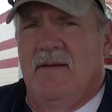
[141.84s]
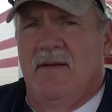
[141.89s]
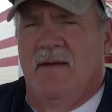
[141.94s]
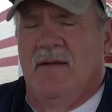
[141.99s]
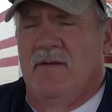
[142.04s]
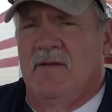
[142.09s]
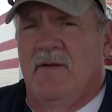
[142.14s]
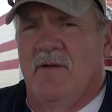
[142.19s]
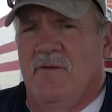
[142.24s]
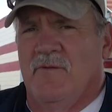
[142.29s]

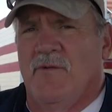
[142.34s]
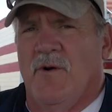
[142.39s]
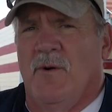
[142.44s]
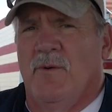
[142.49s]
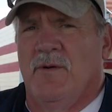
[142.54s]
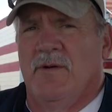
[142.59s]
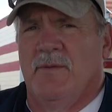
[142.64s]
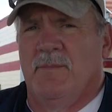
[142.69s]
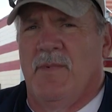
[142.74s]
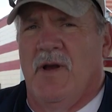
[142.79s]
and
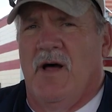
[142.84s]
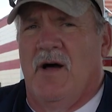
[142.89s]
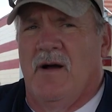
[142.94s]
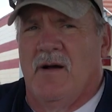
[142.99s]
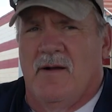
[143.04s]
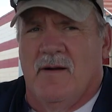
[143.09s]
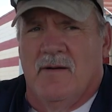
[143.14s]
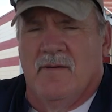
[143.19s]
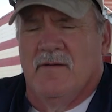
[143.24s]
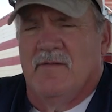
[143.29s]
controlling the
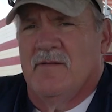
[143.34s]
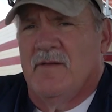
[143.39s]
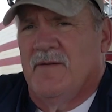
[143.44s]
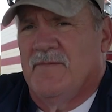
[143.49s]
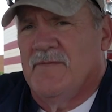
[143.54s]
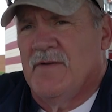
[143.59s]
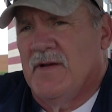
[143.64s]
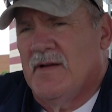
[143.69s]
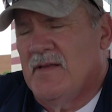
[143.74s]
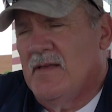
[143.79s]
blocker and
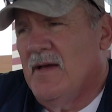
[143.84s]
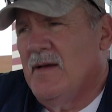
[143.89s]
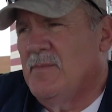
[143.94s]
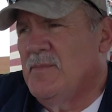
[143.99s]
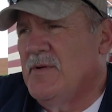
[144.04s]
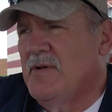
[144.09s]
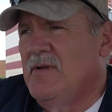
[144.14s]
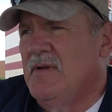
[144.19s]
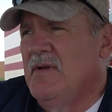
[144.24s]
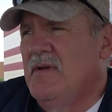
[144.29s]
stuff like
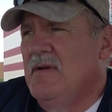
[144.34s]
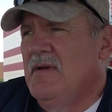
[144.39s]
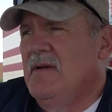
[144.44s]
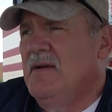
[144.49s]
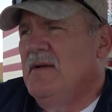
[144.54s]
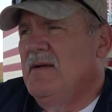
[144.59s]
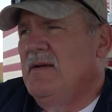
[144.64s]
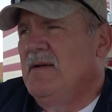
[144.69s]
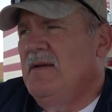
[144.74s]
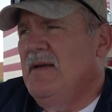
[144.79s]
that. But
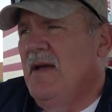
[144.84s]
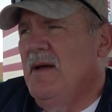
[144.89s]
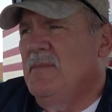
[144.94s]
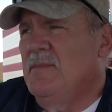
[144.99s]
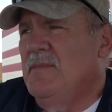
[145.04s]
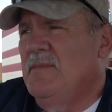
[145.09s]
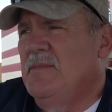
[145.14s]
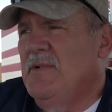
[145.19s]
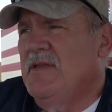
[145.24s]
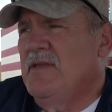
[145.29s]
yeah,
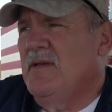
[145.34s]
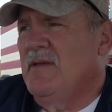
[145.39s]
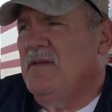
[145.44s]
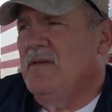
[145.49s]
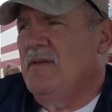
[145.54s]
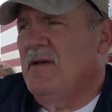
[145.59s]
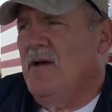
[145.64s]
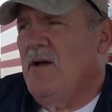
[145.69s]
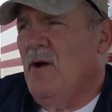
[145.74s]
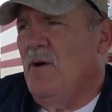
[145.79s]
but
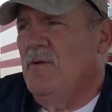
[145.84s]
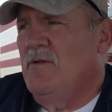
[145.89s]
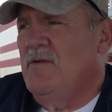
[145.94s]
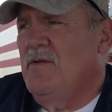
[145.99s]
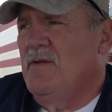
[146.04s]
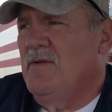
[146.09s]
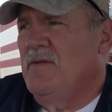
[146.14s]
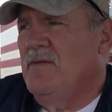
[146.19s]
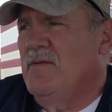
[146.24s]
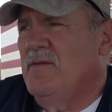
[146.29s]
the
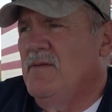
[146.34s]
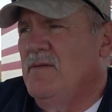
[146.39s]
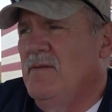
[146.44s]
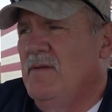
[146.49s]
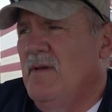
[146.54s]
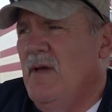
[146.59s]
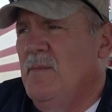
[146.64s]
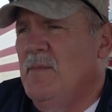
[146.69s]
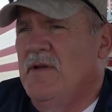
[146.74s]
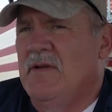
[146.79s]
coaches,
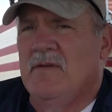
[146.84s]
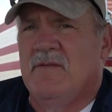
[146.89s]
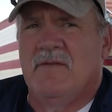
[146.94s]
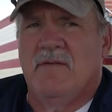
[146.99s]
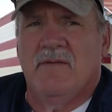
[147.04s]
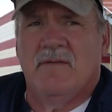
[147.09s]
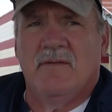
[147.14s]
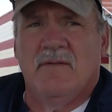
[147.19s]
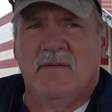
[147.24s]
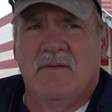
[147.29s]

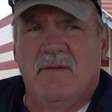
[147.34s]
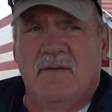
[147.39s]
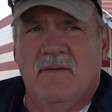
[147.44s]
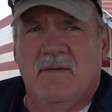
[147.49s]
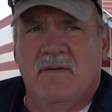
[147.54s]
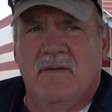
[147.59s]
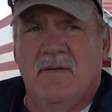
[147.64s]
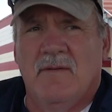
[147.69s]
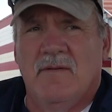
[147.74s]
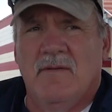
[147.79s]

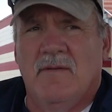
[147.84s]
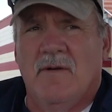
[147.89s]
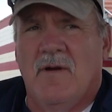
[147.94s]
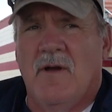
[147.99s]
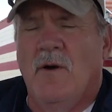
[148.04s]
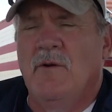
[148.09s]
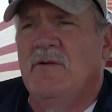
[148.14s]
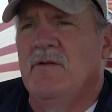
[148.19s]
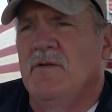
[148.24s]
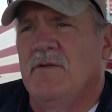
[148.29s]
the
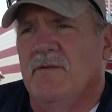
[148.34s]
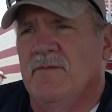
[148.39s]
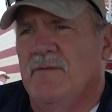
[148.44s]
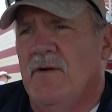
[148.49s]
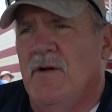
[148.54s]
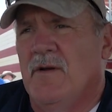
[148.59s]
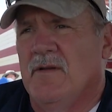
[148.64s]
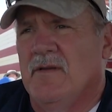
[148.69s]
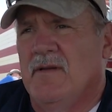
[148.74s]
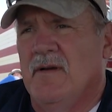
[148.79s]
coaches are
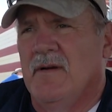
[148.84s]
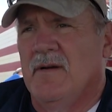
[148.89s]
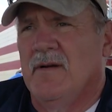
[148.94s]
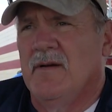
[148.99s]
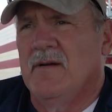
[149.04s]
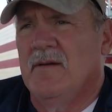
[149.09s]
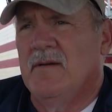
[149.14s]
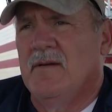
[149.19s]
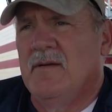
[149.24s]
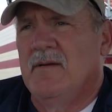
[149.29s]
voluntary.
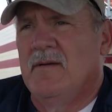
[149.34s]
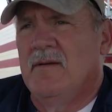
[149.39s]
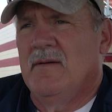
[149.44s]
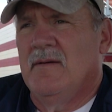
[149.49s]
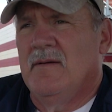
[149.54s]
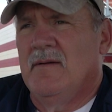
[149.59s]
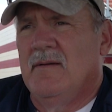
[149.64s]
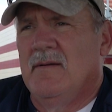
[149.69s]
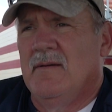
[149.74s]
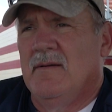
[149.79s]

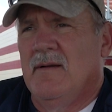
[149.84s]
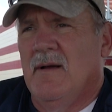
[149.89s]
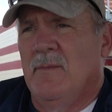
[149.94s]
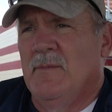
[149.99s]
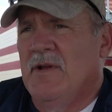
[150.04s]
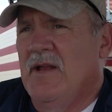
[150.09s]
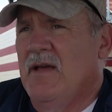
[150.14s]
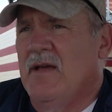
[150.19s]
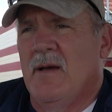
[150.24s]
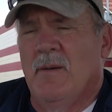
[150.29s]

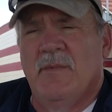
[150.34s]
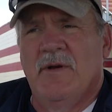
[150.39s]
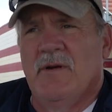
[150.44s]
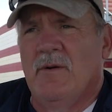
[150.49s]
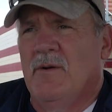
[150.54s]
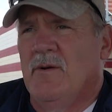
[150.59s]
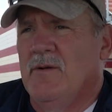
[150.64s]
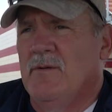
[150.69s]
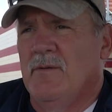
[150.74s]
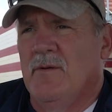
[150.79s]
They come
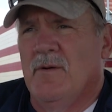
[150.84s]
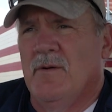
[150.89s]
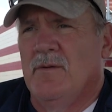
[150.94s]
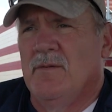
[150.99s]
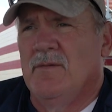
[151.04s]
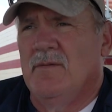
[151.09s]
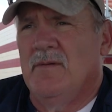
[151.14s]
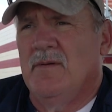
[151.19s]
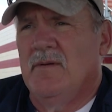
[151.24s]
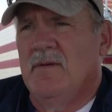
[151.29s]
in on their
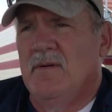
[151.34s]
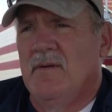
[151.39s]
own.